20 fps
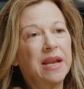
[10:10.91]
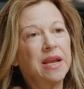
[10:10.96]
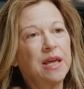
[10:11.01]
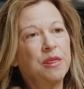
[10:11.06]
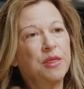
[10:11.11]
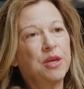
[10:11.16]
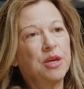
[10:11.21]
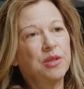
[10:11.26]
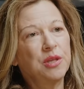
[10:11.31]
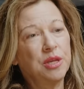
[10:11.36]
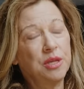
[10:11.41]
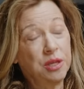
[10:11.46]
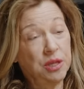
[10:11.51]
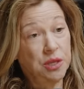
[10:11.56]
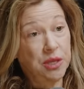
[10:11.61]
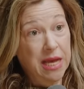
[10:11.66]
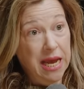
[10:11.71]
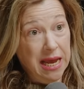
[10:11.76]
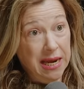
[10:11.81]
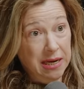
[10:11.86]
And I think then
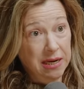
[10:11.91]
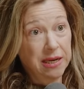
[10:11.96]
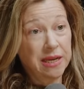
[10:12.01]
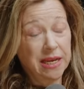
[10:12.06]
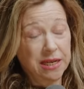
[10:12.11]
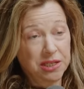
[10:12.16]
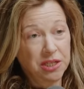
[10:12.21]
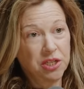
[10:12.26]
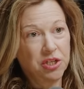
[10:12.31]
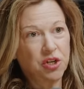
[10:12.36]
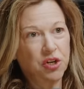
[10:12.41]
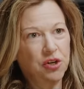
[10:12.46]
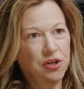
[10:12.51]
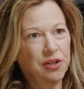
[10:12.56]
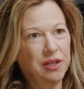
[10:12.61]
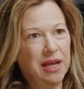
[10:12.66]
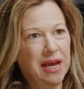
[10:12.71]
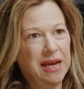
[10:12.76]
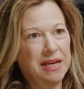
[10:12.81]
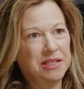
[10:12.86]
that gets
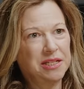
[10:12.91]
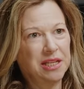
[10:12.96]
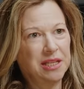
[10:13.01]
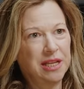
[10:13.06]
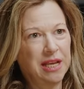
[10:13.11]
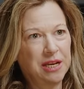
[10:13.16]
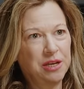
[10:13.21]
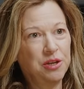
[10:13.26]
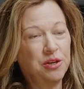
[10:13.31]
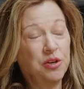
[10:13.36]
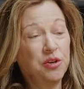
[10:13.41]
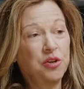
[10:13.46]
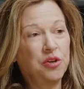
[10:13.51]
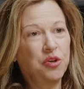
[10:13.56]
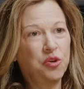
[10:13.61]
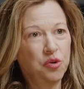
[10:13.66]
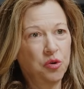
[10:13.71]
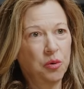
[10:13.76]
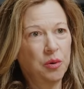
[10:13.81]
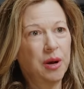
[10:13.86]
internalized. And then
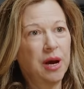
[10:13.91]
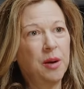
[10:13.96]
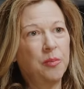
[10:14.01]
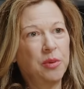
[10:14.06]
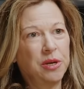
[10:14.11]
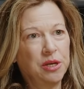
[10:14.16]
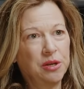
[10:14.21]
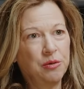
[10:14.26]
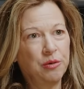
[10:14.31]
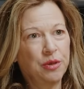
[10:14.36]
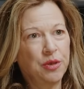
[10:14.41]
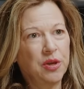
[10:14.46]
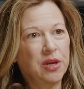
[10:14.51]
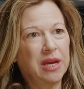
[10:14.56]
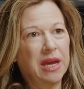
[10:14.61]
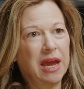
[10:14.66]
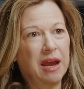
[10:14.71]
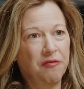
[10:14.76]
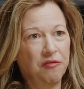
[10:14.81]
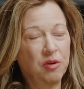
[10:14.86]
you grow up and you
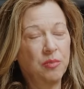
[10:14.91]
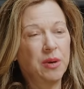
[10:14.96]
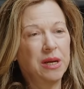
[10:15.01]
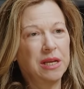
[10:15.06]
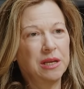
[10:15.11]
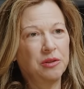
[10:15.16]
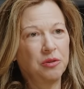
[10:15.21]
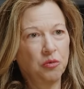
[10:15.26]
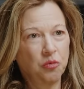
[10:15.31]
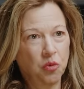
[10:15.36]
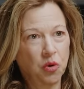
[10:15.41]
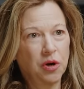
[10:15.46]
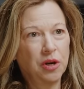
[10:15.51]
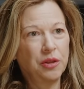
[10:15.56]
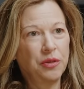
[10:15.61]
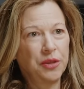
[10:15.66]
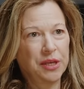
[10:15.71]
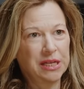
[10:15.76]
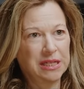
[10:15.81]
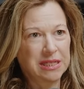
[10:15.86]
think everybody in the
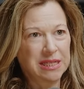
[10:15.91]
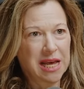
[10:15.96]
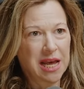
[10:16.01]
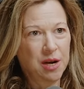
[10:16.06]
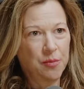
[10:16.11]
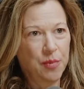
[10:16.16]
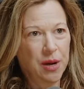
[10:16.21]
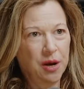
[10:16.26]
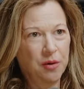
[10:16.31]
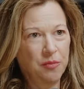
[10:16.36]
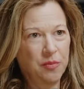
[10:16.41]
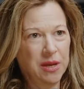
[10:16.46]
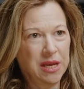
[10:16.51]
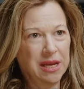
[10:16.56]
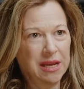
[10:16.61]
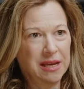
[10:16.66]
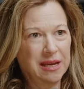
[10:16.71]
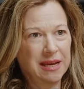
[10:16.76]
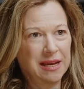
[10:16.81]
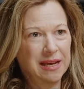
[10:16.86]
world thinks that about
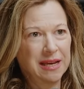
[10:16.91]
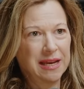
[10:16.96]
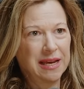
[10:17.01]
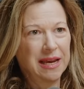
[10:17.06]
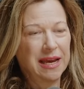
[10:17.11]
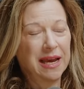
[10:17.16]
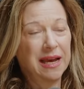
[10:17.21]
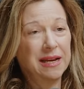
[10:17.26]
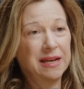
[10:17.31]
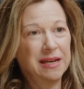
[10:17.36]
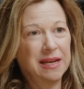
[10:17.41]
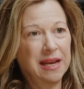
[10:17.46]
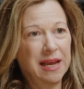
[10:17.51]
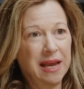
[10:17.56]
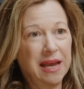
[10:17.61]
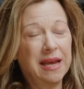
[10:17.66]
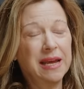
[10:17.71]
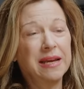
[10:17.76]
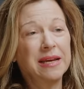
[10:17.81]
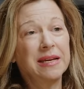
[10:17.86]
me. Mm-hmm. And
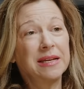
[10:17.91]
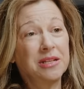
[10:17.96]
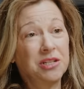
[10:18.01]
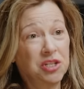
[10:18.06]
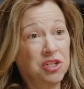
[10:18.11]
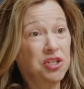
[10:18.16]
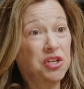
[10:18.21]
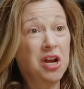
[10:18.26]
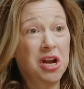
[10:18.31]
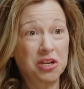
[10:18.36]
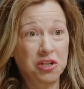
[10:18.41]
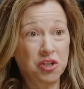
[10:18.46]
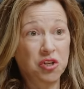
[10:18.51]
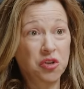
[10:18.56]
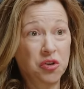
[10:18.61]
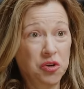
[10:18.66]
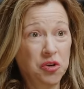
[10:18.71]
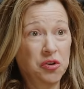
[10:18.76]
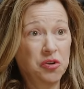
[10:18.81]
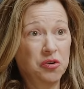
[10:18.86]
A, it's just not
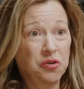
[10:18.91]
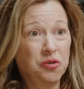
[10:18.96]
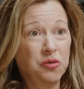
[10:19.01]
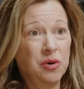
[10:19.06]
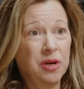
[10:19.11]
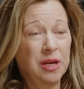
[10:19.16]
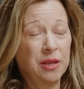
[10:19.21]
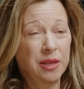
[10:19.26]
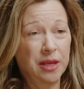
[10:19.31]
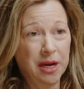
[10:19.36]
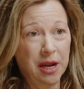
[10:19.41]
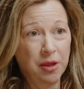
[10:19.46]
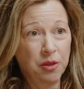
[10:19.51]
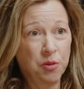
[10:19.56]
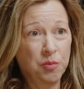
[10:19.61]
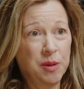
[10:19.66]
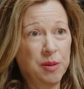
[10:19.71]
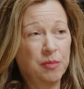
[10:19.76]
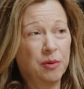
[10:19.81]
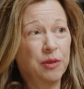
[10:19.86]
true that
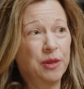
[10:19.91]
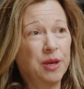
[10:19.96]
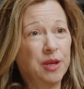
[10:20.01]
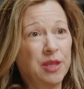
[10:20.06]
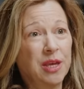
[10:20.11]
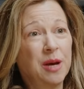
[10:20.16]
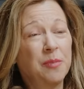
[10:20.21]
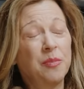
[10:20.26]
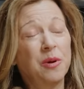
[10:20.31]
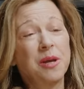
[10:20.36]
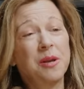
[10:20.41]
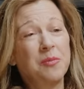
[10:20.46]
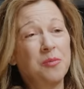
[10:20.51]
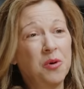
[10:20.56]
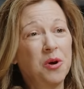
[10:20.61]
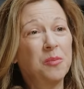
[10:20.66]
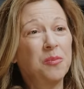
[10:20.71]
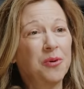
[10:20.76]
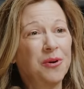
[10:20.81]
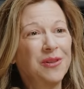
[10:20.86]
other people think that. But
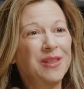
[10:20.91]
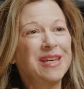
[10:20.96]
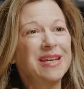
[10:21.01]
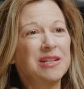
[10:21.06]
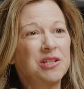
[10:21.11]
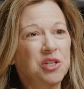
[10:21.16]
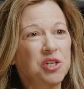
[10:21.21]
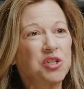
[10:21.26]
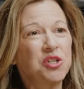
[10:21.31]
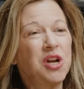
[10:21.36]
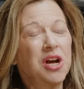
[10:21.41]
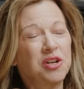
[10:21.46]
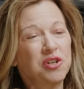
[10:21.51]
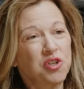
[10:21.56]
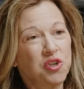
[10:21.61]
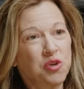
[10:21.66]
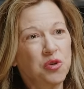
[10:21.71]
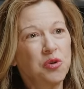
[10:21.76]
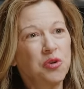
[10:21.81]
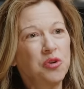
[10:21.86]
more importantly, it's just not
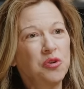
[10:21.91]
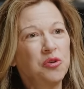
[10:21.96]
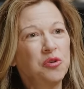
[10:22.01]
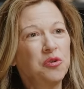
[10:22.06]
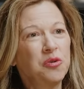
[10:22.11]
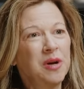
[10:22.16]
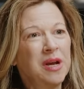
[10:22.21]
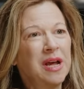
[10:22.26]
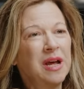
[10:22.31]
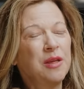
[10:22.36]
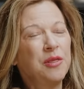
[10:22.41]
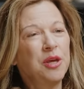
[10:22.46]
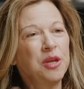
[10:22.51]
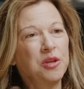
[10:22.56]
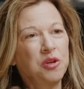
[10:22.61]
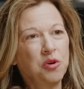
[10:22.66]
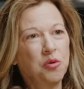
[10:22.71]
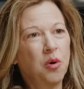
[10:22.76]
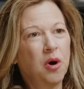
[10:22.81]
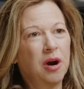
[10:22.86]
true
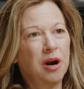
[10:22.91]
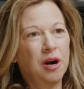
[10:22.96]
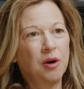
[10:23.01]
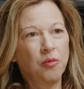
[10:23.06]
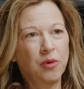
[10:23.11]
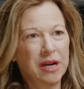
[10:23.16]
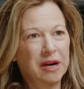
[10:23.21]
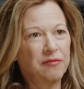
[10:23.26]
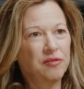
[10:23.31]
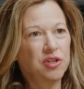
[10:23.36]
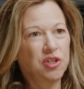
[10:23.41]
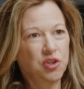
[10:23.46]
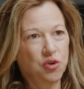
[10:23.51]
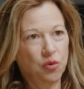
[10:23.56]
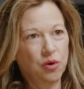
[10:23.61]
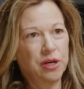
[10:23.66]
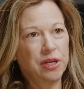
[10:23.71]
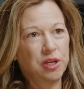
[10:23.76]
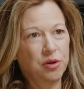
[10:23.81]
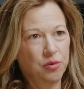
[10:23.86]
that you are whatever
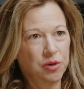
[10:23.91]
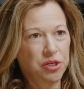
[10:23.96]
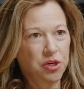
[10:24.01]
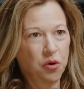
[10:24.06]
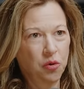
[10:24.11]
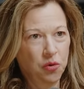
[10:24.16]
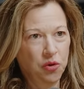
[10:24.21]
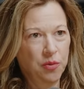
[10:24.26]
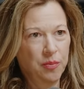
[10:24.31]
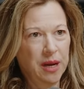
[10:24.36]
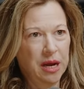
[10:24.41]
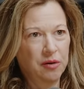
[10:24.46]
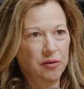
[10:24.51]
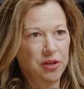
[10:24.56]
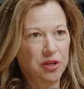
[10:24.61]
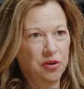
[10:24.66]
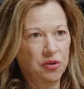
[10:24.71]
story you were told about